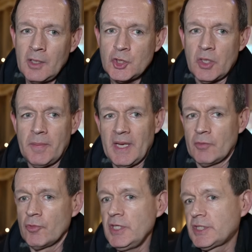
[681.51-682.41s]
should he be
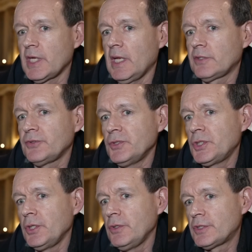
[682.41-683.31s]
in recess, and
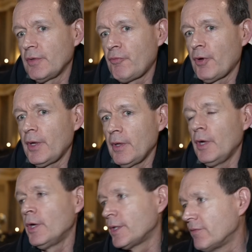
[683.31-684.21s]
should Usyk fight
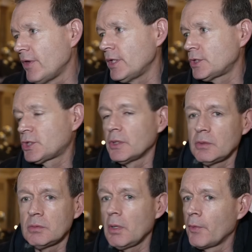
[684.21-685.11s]
Hergovich,
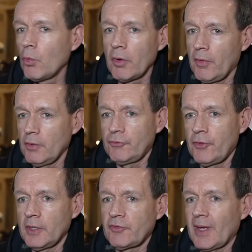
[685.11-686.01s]
and, and all of those
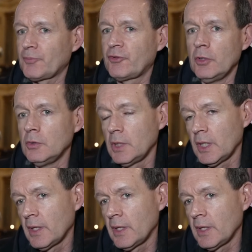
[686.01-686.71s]
things, absolutely.